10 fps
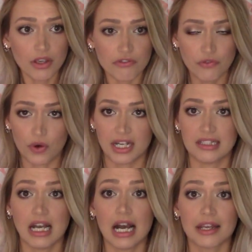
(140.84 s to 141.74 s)
for an
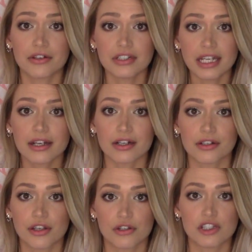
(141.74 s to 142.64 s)
entire
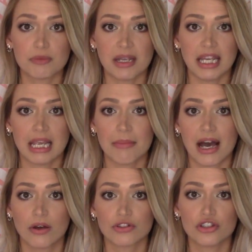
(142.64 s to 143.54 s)
year, you're spending
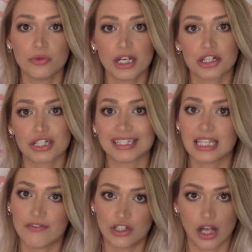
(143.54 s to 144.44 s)
about
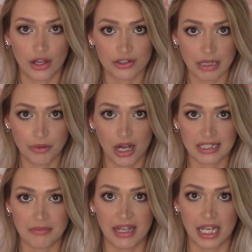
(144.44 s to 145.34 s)
$207
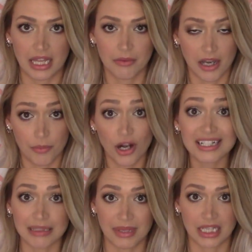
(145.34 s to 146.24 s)

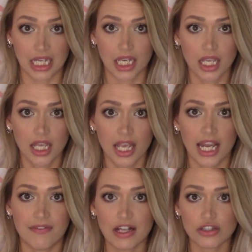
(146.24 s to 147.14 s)
approximately.
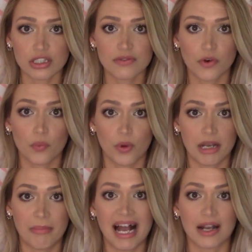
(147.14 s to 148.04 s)
And that's just for
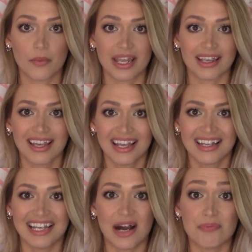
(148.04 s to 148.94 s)
one pack a week.
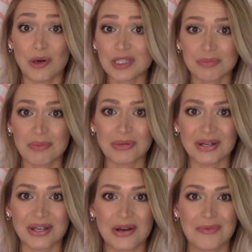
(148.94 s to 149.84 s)
Now, most people
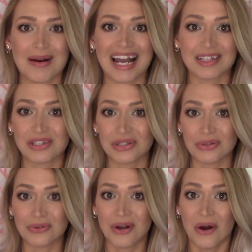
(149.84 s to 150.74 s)
I know buy
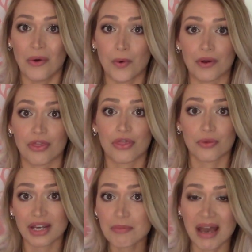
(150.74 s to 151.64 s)
2 or
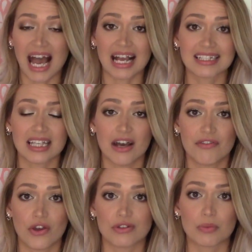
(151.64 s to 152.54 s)
3 packs
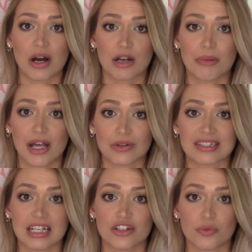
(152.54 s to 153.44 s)
of those water
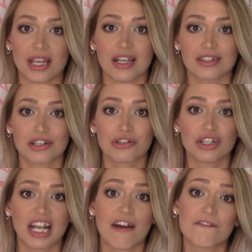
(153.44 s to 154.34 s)
bottles each week. So you're
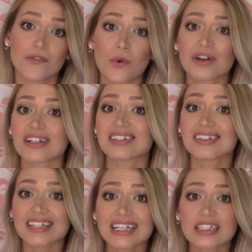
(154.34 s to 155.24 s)
looking at $400 to
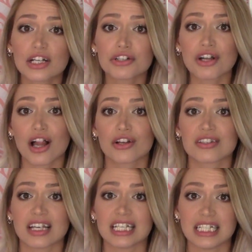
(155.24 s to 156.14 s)

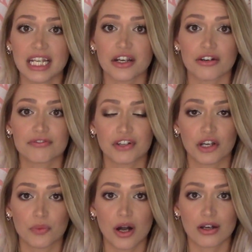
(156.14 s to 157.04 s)
$600 a year for
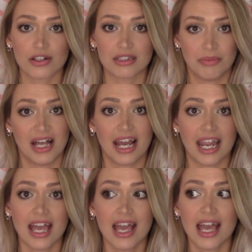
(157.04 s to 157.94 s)
your water
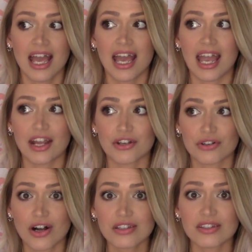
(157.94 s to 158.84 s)
supply. And
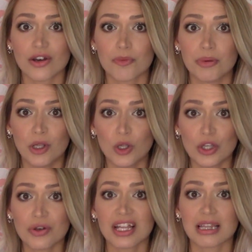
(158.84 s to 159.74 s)
you're also
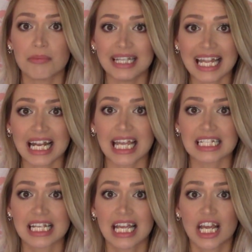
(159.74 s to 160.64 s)
polluting the
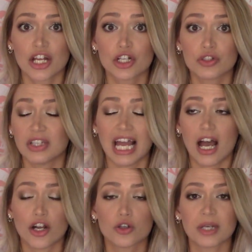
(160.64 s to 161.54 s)
planet
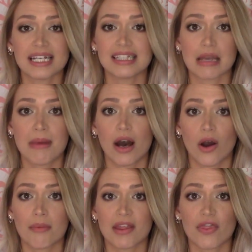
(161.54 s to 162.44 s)
a crazy
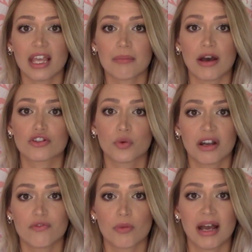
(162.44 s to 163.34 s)
amount. I mean, think about
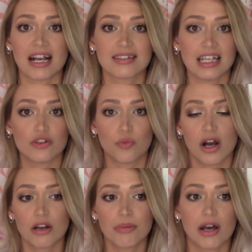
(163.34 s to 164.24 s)
24 packs each
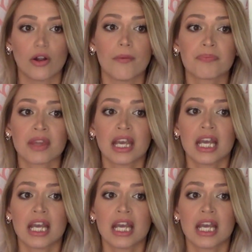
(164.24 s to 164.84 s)
water bottle.